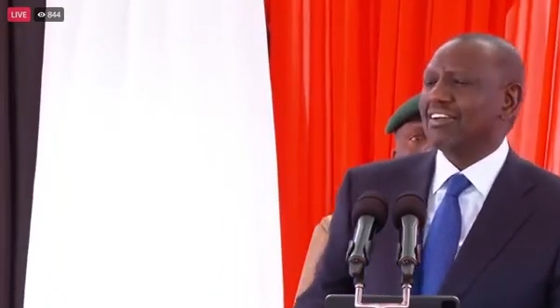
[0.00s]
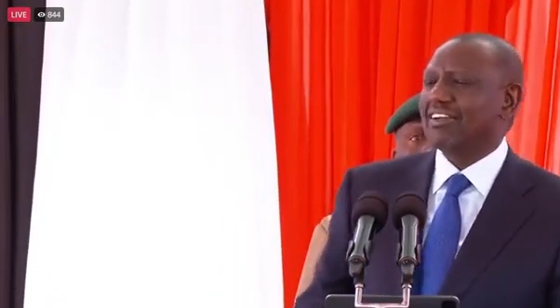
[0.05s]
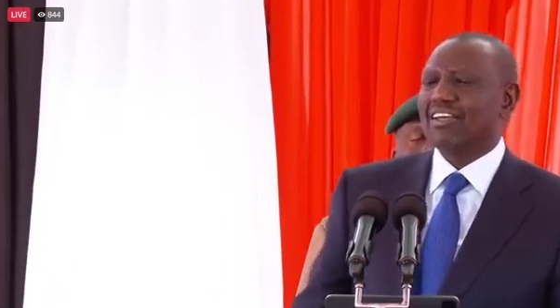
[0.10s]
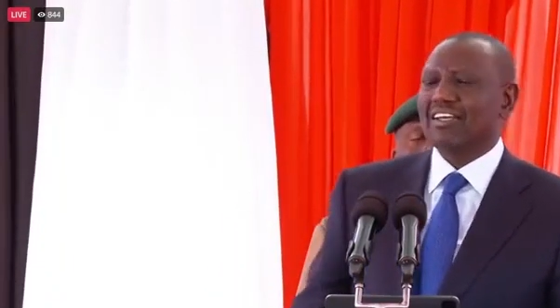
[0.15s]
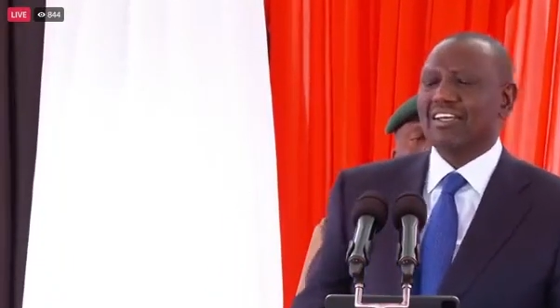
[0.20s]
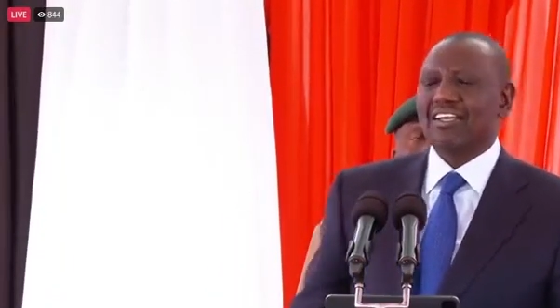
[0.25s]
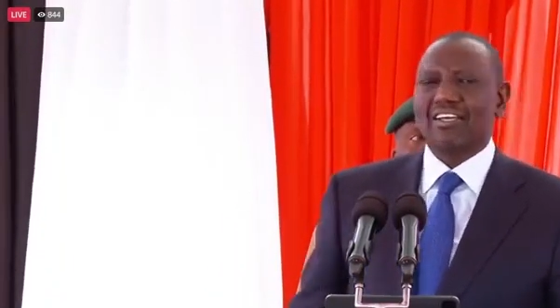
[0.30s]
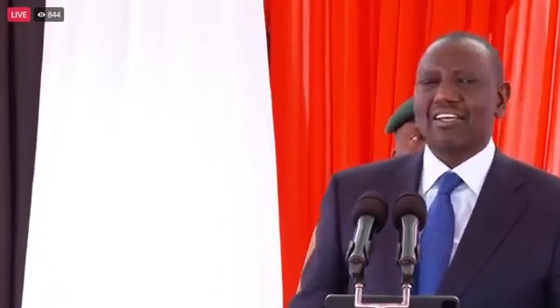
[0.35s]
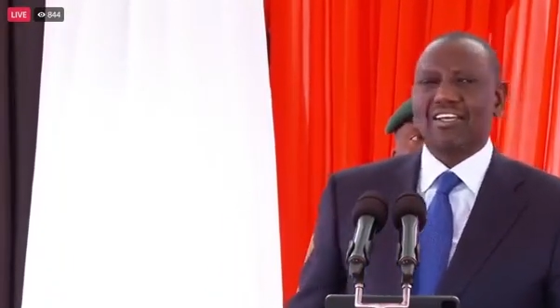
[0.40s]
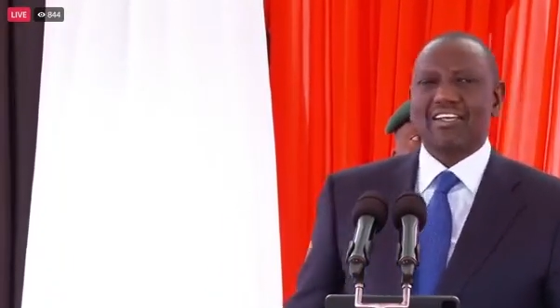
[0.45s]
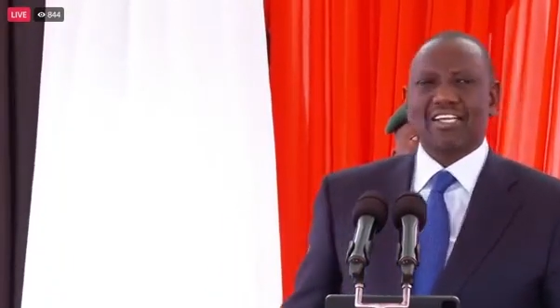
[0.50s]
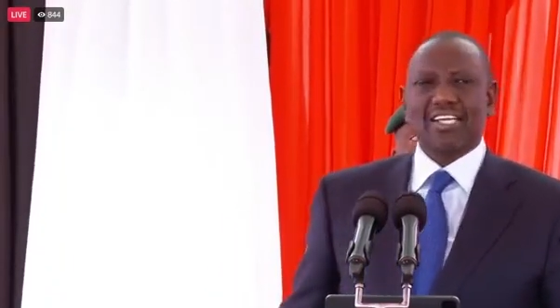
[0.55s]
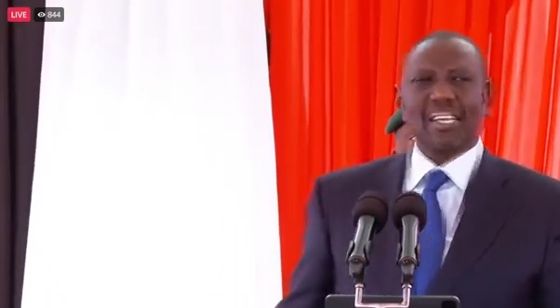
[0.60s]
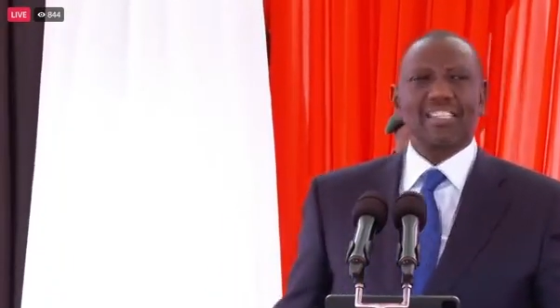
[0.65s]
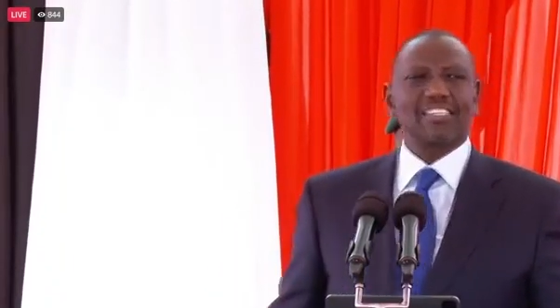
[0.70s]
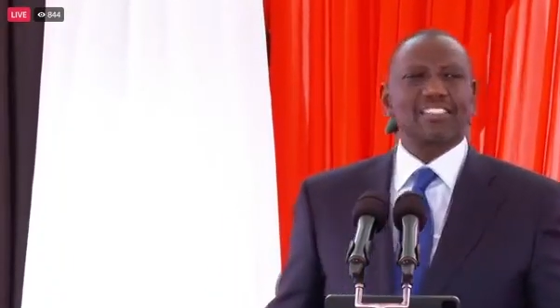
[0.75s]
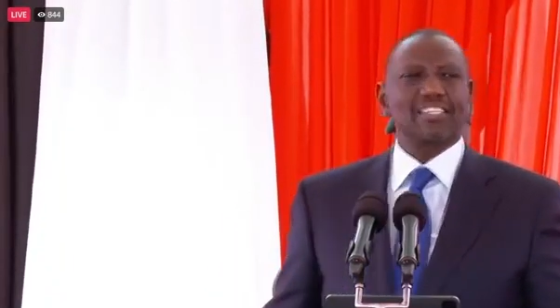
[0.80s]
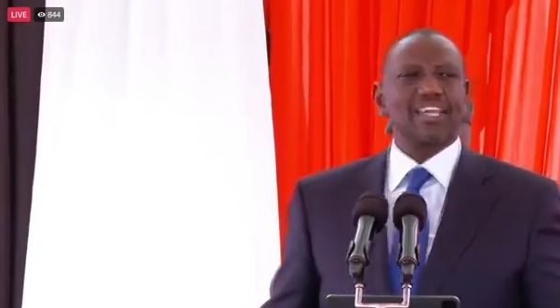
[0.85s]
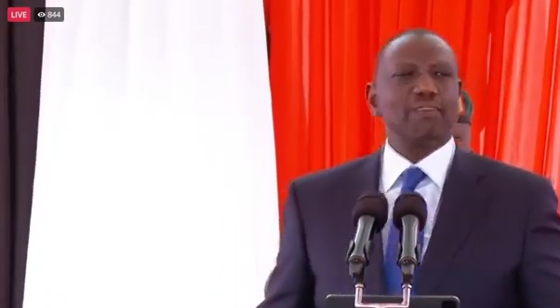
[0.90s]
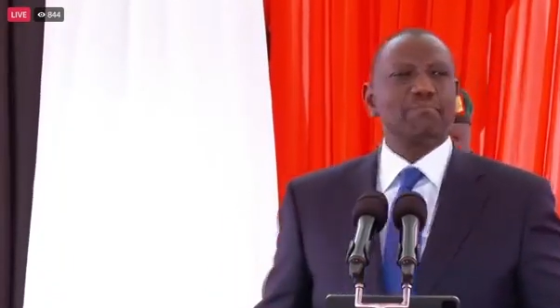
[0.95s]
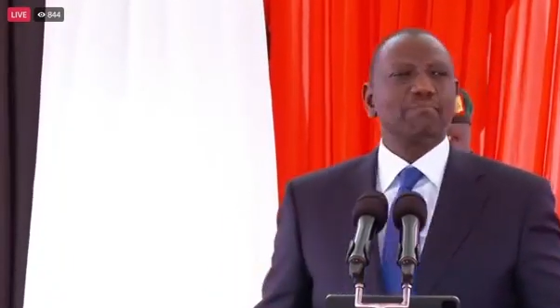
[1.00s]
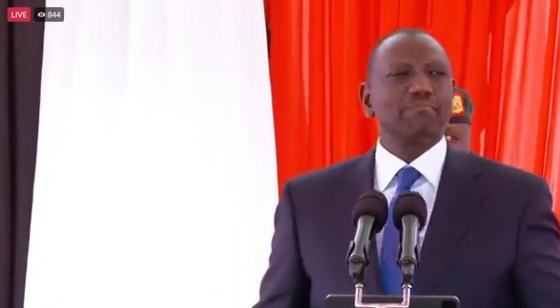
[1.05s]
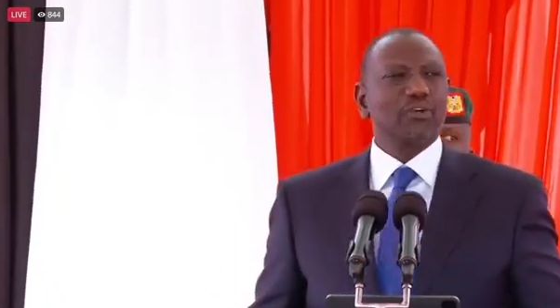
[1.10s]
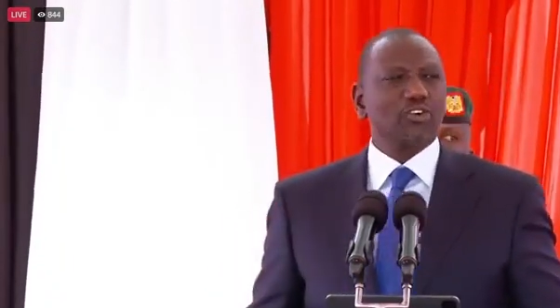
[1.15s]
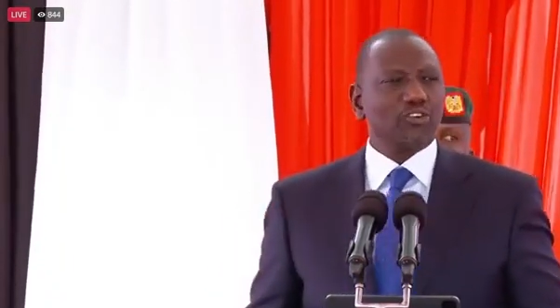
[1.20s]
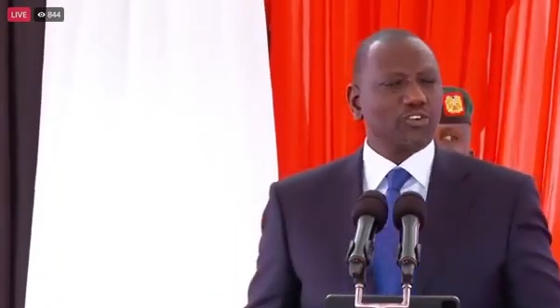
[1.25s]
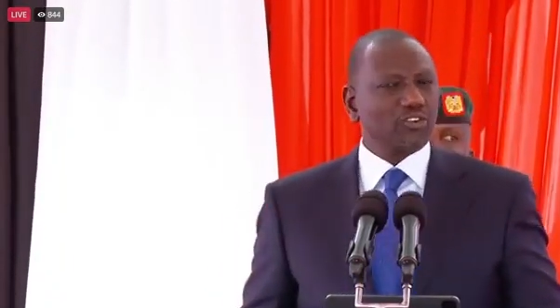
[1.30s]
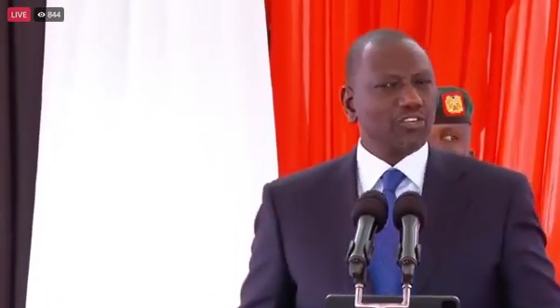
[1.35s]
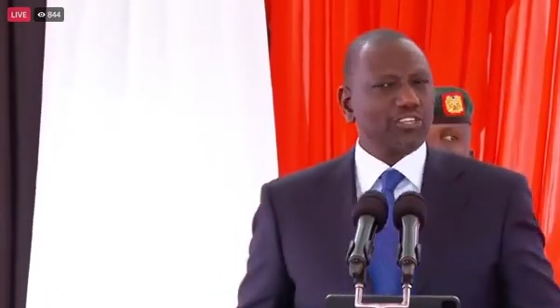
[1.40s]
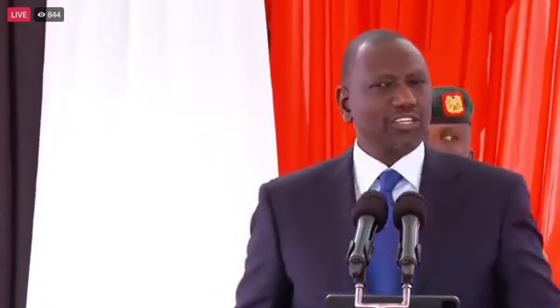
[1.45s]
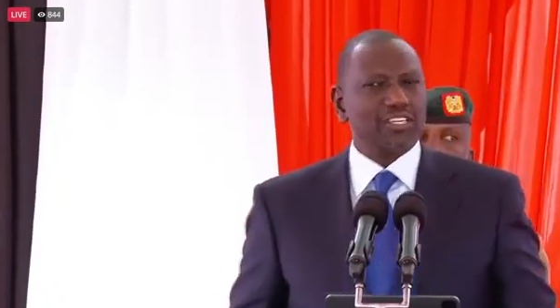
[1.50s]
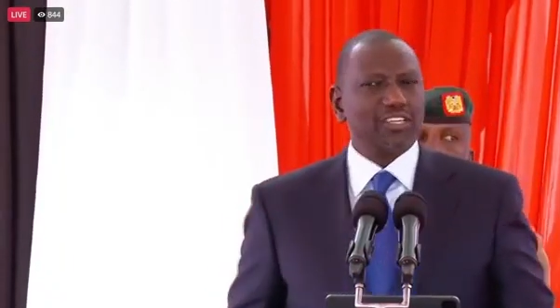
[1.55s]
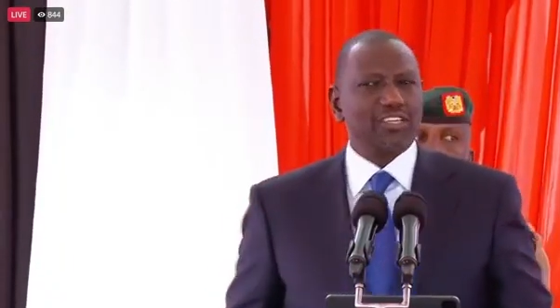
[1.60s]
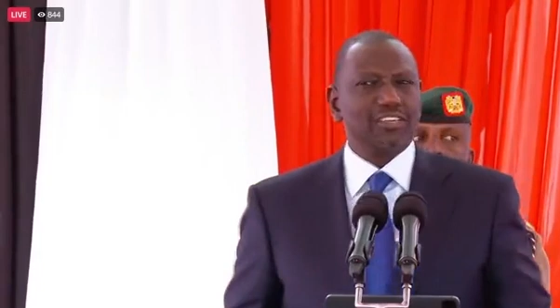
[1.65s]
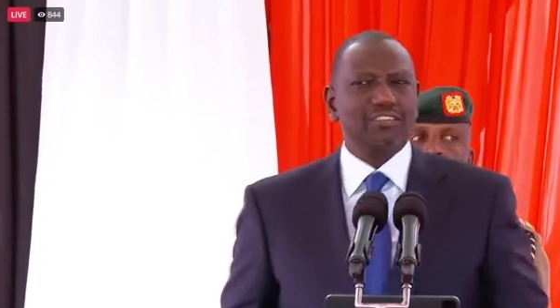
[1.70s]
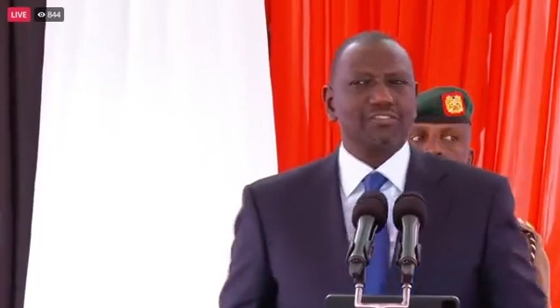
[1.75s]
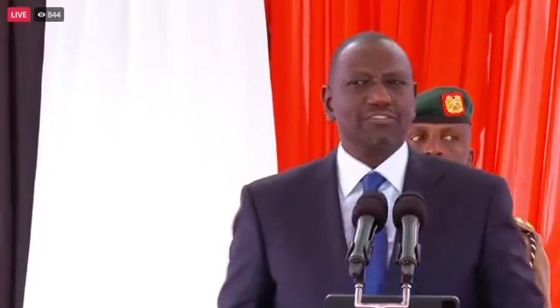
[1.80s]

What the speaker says: Kenyans have borrowed